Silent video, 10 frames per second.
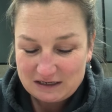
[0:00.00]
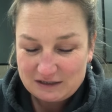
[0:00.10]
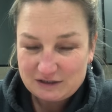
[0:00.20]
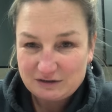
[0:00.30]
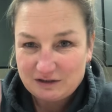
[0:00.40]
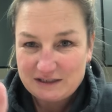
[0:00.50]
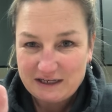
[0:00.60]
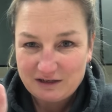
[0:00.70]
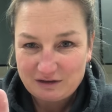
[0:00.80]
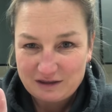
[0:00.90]
So you
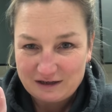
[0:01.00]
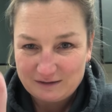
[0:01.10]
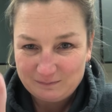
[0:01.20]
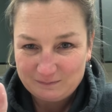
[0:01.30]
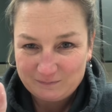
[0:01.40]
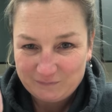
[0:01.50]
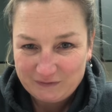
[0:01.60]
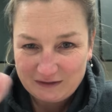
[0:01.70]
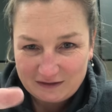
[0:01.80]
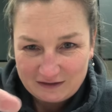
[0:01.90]
take your thumb,
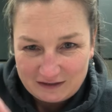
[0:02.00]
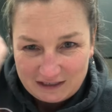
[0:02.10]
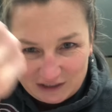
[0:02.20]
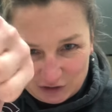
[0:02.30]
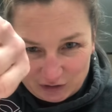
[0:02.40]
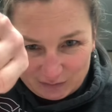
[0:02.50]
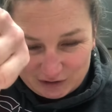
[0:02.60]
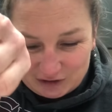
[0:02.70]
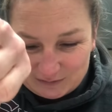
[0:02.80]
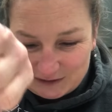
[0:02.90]
and you're going to
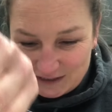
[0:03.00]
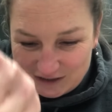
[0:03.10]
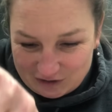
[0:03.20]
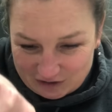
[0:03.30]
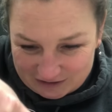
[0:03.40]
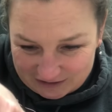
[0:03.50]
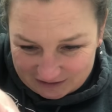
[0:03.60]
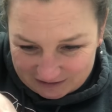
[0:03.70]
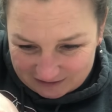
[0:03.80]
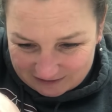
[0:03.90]
turn it upside down, and you're going to
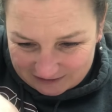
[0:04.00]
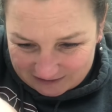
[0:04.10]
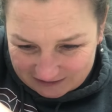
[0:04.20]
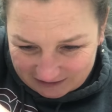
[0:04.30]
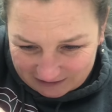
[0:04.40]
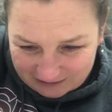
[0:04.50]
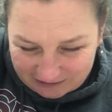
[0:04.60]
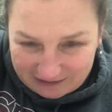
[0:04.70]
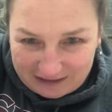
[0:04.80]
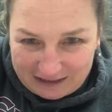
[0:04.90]
stick it
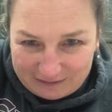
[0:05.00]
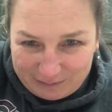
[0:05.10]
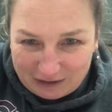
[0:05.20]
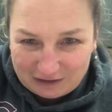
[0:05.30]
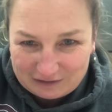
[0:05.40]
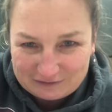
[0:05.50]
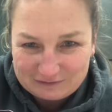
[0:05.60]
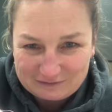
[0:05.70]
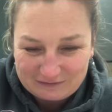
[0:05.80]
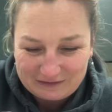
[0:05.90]
in that ball.
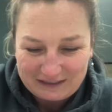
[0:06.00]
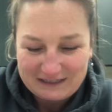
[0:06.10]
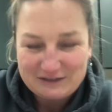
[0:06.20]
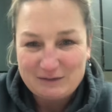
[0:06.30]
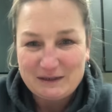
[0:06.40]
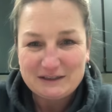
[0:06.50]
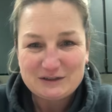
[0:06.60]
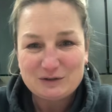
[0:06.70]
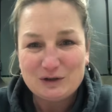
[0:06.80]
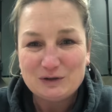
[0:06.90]
Okay, so you make this
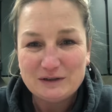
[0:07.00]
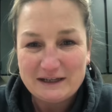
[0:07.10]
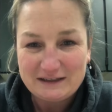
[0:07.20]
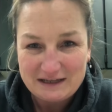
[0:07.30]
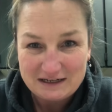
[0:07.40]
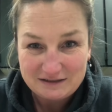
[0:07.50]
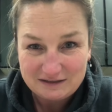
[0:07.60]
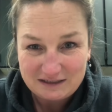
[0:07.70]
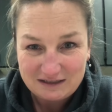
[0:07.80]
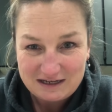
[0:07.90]
little hole like that. You
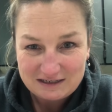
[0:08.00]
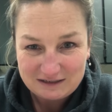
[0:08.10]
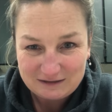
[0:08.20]
see that?